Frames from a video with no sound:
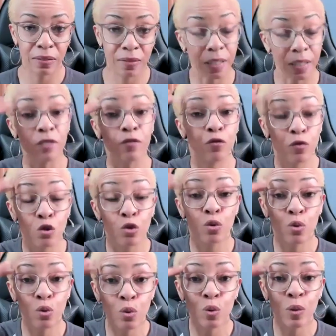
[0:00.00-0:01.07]
like
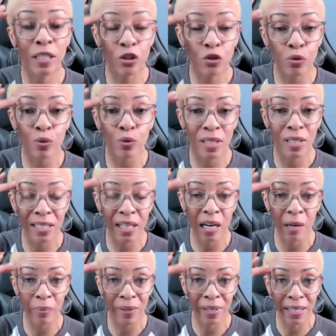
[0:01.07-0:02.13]
truly, truly
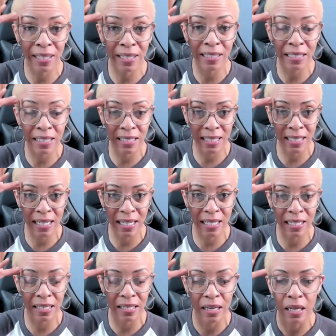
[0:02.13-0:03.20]
comprehend it and take it
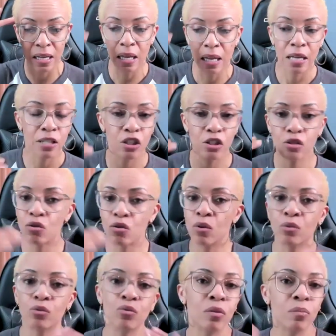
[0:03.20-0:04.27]
in, just
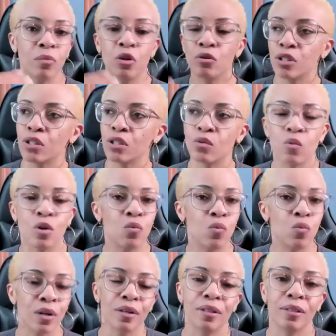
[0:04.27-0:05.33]
going through the motions won't
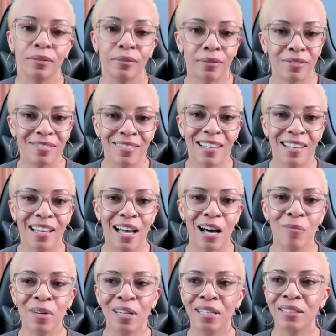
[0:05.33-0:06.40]
work. How
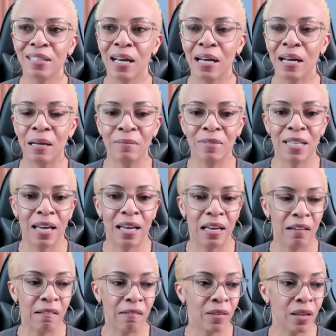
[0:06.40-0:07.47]
many times
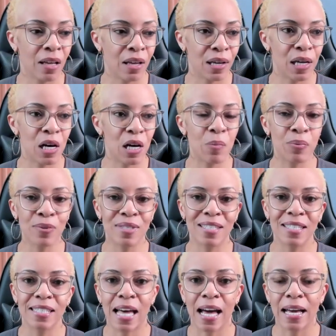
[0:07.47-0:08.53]
have couples
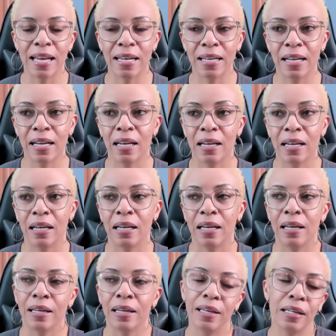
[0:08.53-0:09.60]
decided,
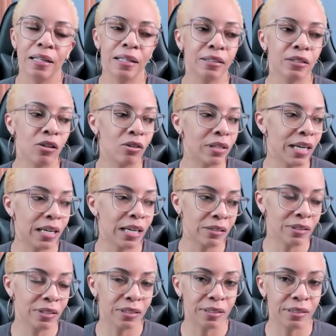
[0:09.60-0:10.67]
yeah, let's go to
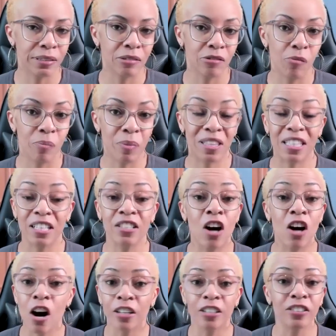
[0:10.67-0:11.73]
counseling, but their
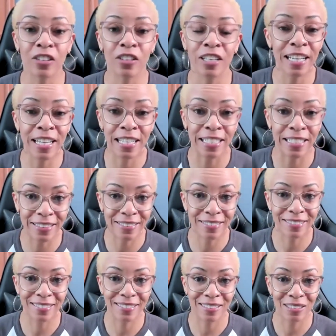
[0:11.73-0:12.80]
hearts aren't in it?
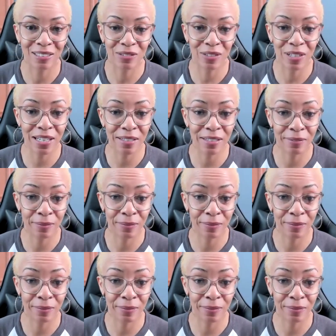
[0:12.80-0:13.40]
True story.